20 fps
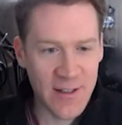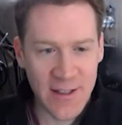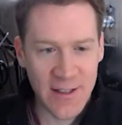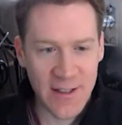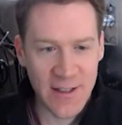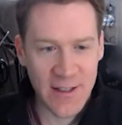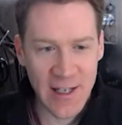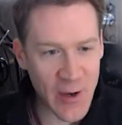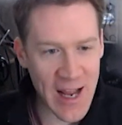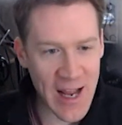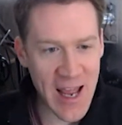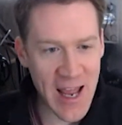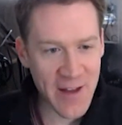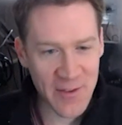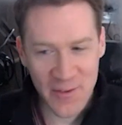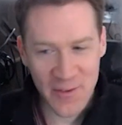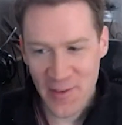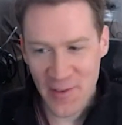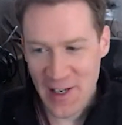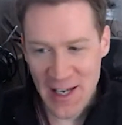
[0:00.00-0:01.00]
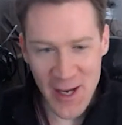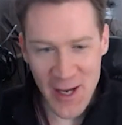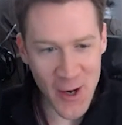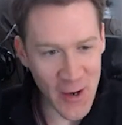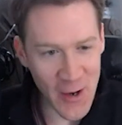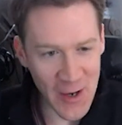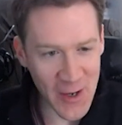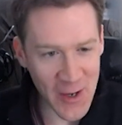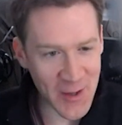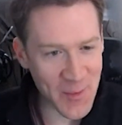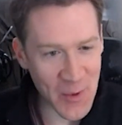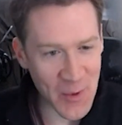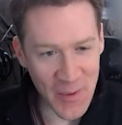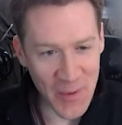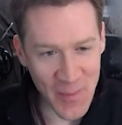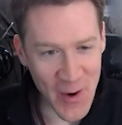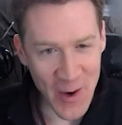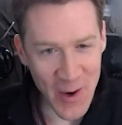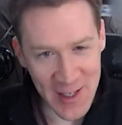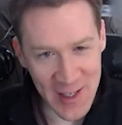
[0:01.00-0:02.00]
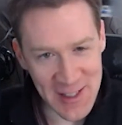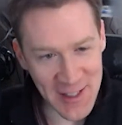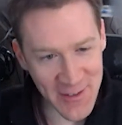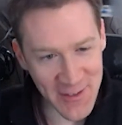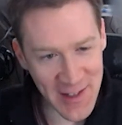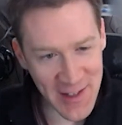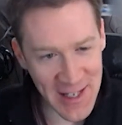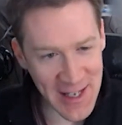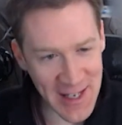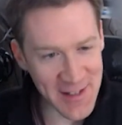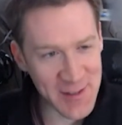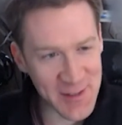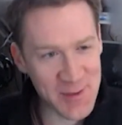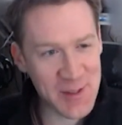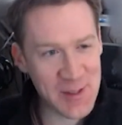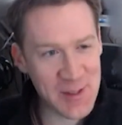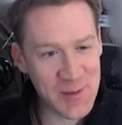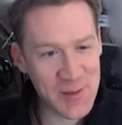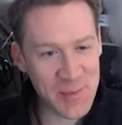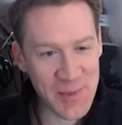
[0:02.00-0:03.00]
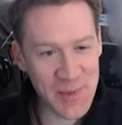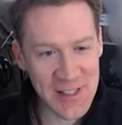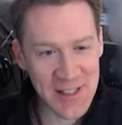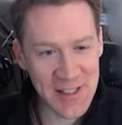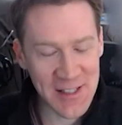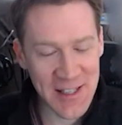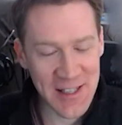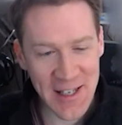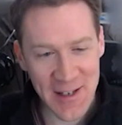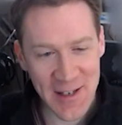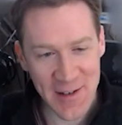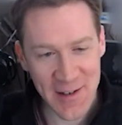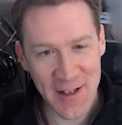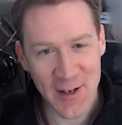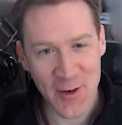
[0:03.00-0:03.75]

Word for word: you know and i have the video and all the bookmarks and everything it's explicitly